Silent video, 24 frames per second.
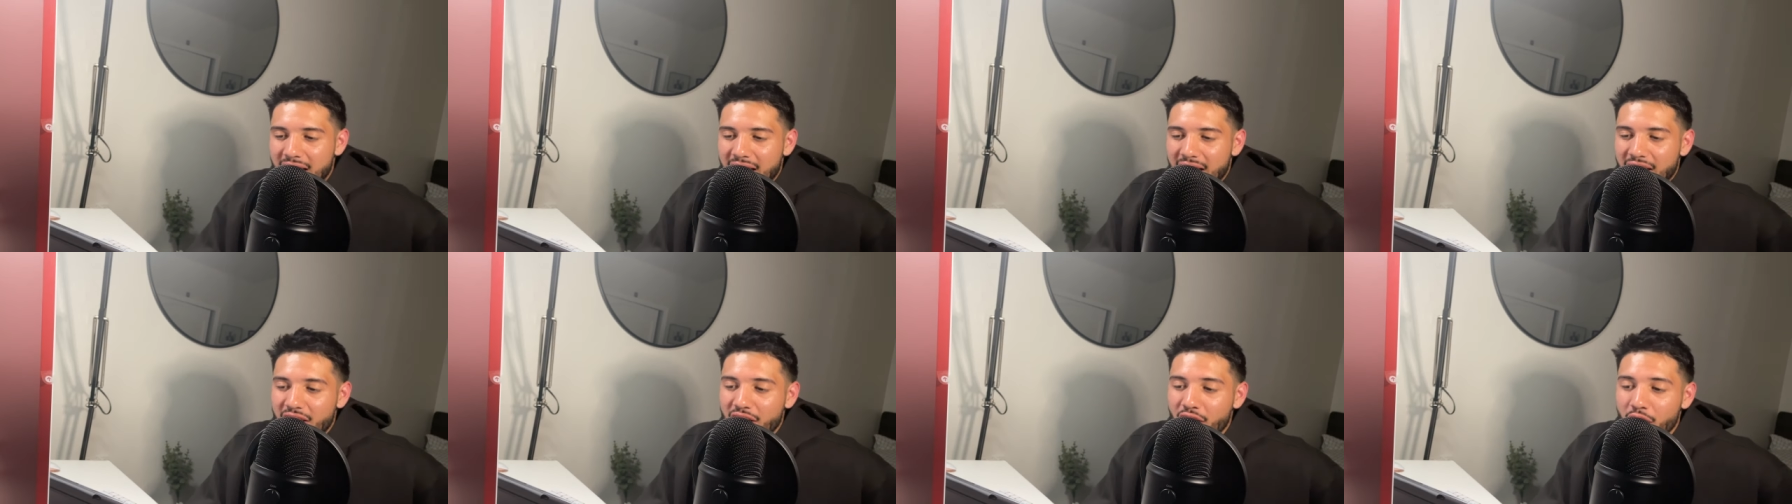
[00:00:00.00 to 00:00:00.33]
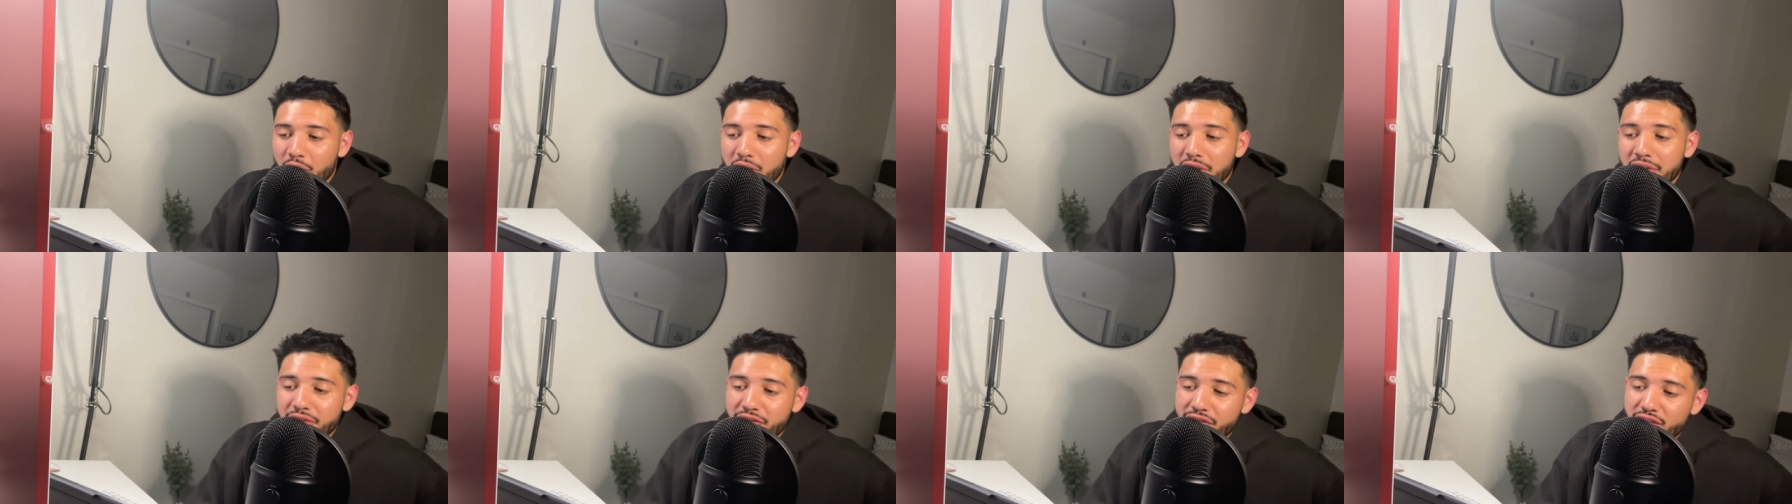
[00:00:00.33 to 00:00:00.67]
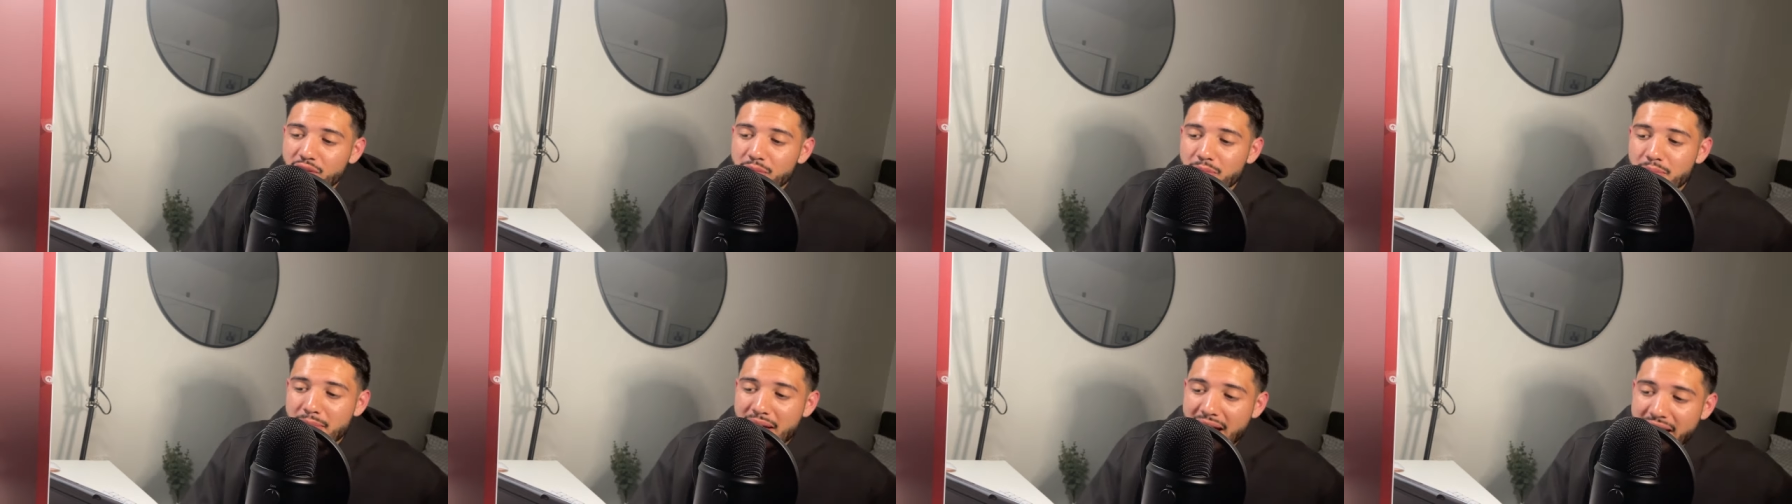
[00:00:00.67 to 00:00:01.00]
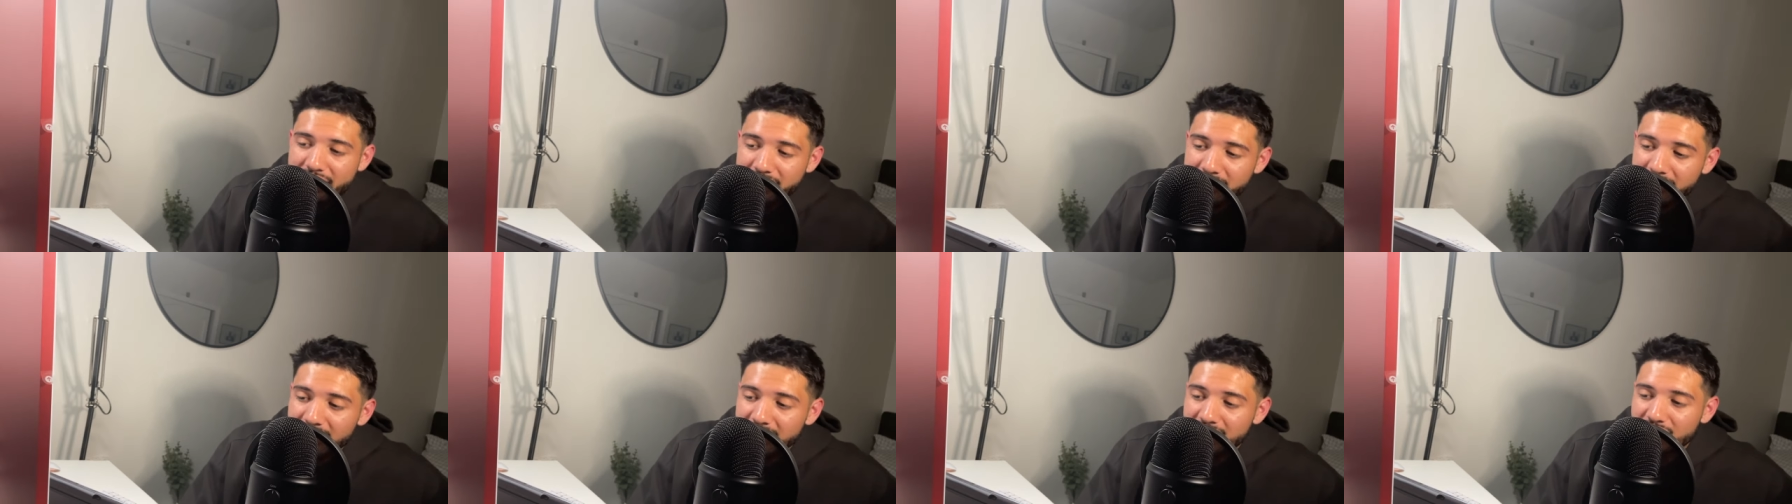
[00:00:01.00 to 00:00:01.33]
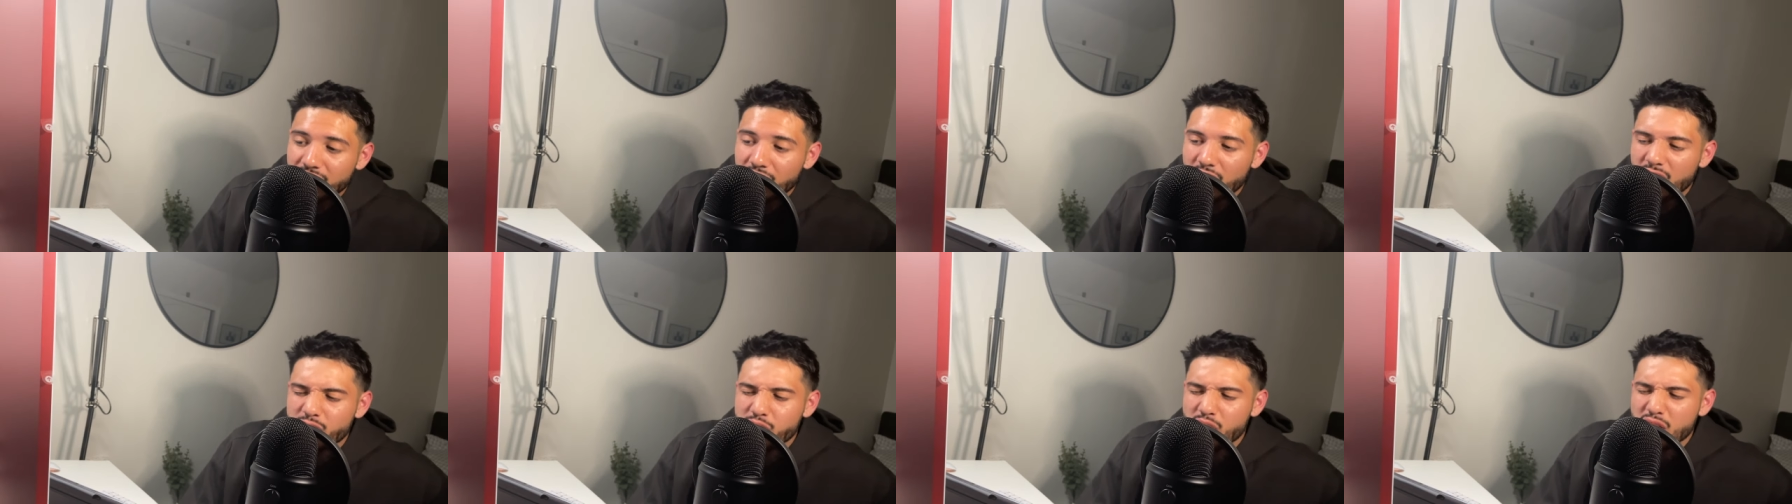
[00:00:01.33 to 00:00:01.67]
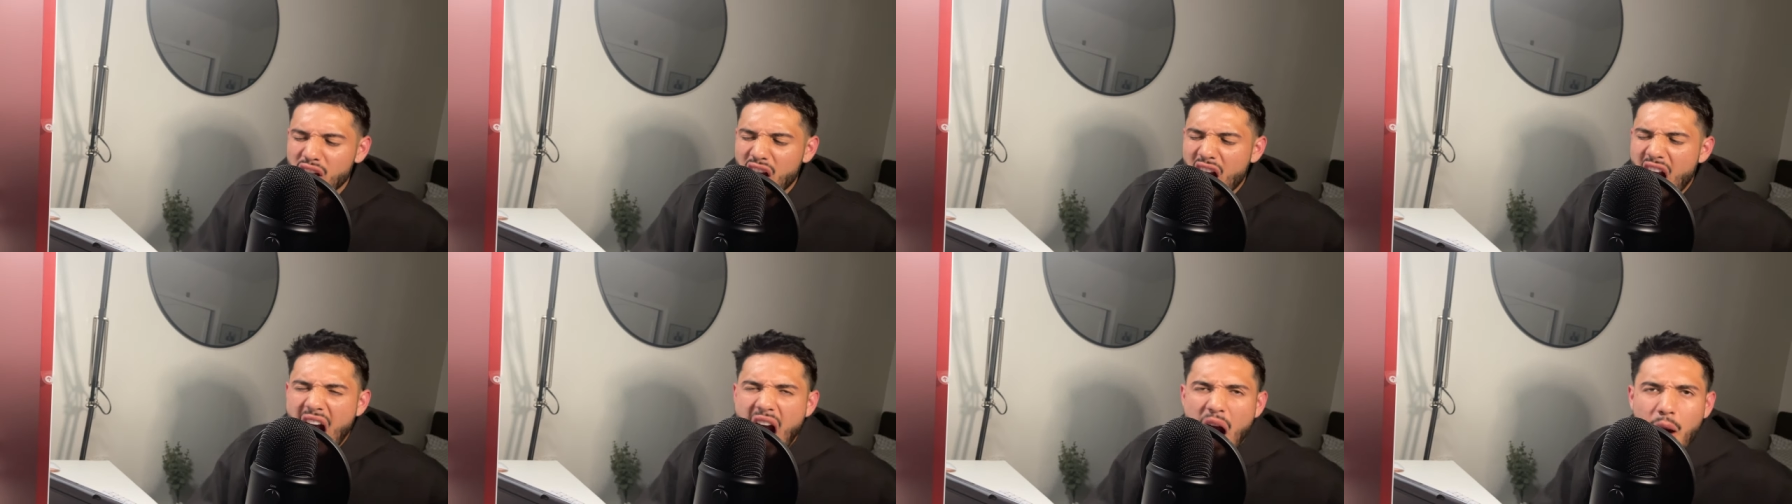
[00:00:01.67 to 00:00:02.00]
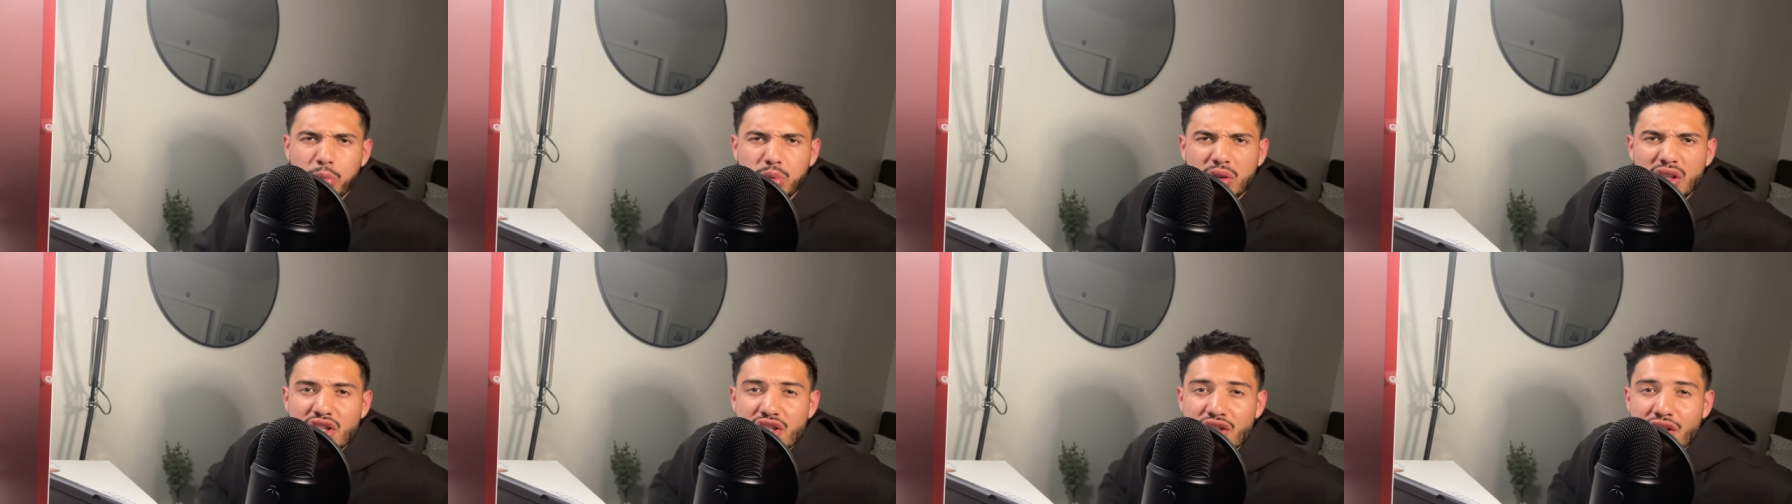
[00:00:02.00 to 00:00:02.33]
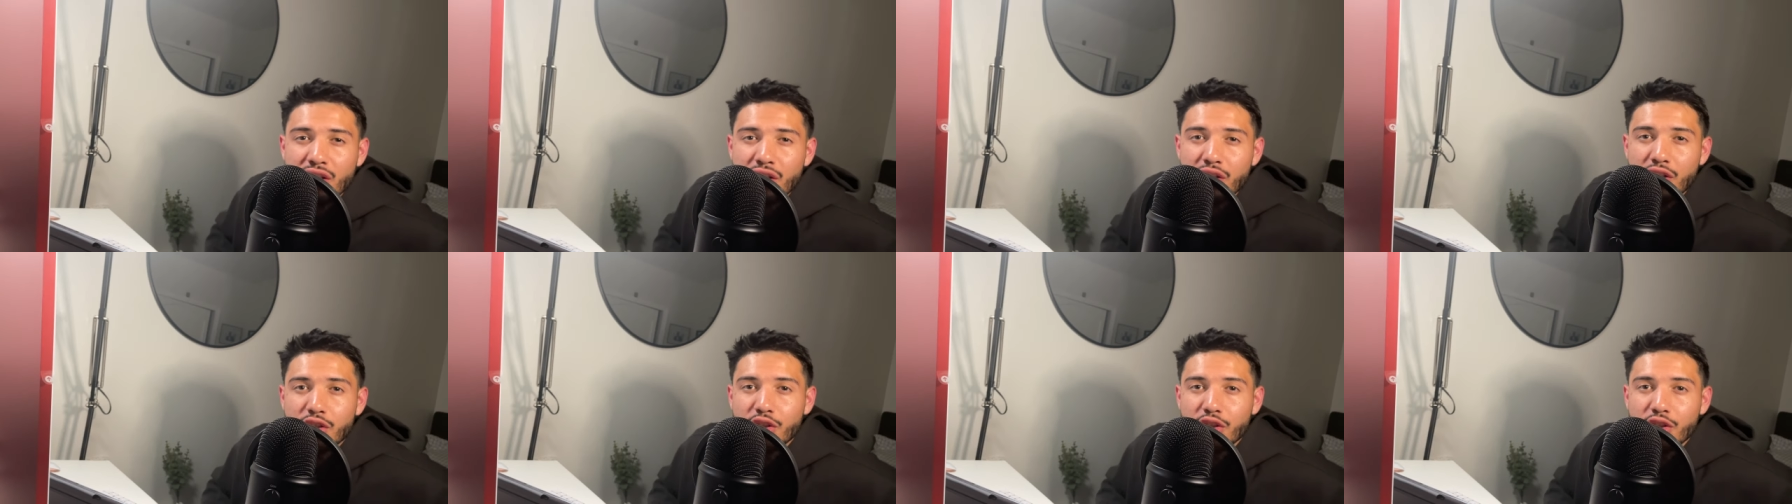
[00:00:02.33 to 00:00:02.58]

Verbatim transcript: Here are a few methods of accomplishing